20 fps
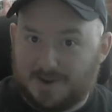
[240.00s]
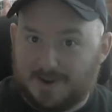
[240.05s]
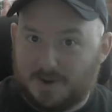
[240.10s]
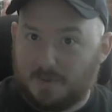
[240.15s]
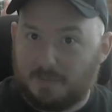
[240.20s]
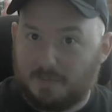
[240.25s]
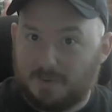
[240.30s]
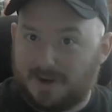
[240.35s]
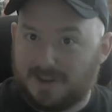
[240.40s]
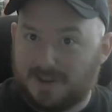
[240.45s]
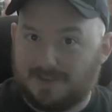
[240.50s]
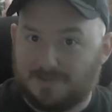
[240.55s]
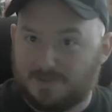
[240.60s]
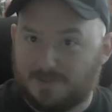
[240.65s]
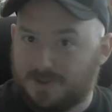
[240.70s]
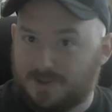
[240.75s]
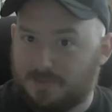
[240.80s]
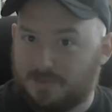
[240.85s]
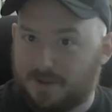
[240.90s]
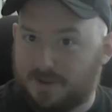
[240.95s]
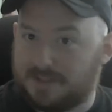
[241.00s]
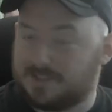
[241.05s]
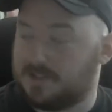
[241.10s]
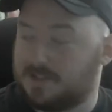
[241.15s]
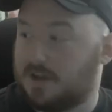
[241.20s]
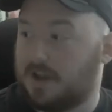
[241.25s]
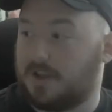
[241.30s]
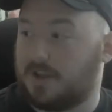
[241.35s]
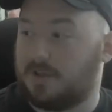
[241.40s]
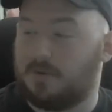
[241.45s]
nobody really went and
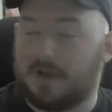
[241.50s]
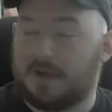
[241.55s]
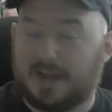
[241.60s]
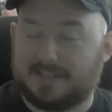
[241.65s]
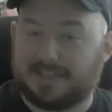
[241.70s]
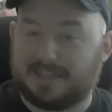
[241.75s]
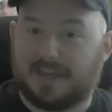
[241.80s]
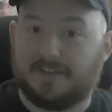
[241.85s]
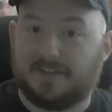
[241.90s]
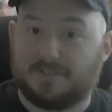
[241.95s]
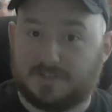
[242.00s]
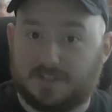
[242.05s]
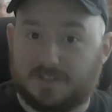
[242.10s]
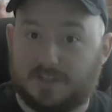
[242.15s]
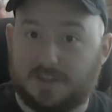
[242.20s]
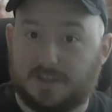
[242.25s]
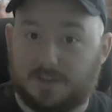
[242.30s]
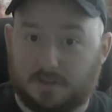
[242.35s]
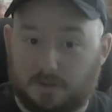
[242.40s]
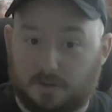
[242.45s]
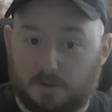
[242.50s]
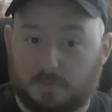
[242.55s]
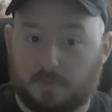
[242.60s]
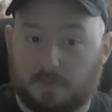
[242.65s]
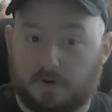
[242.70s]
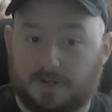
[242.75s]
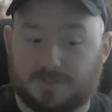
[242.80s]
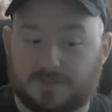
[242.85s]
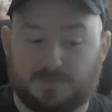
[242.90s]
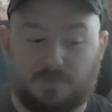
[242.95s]
saw it. You guys had to see
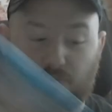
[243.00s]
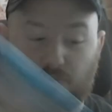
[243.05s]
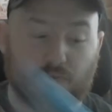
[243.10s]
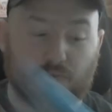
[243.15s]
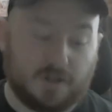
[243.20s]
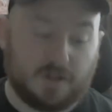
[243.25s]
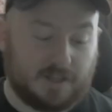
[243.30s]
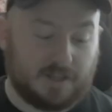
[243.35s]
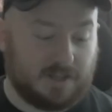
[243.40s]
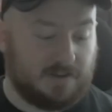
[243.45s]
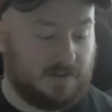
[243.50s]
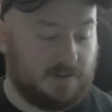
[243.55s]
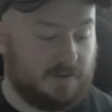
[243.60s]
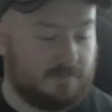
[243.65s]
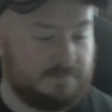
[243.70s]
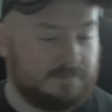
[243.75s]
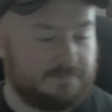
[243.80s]
Looper. It's really good.